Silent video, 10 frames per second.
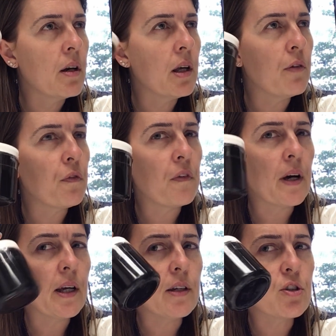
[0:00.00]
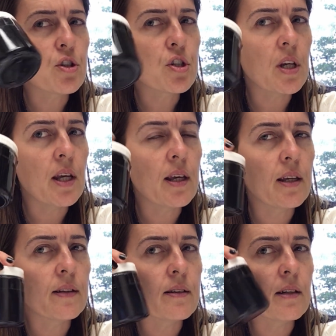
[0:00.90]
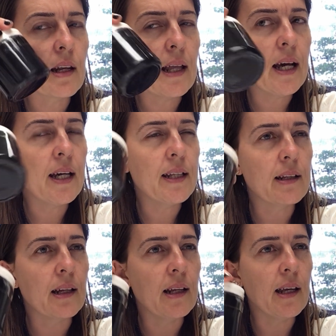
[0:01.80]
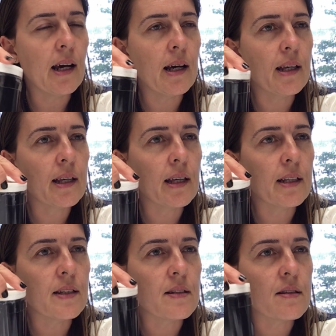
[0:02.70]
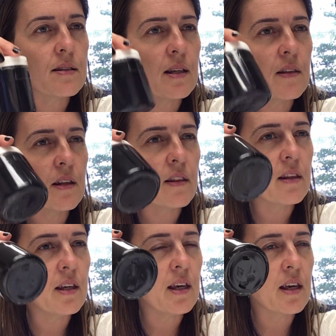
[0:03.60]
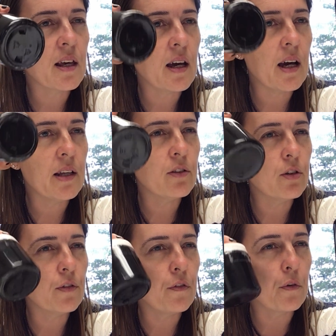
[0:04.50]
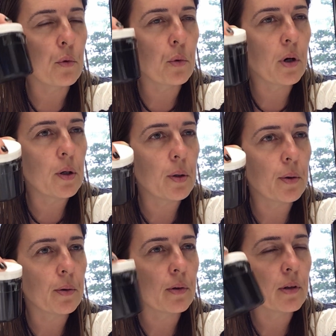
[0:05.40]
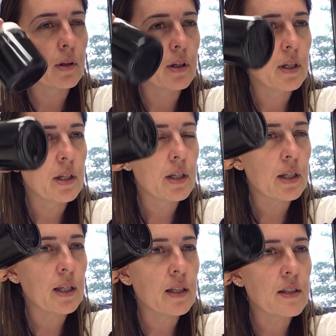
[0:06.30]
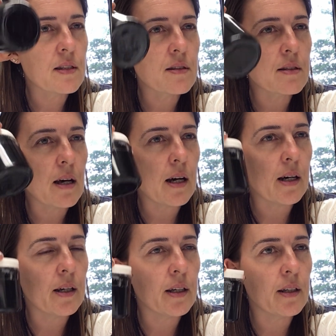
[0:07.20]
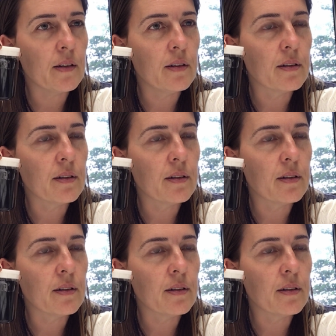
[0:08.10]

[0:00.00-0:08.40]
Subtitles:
If I shake it lightly, I can see that they kind of roll inside.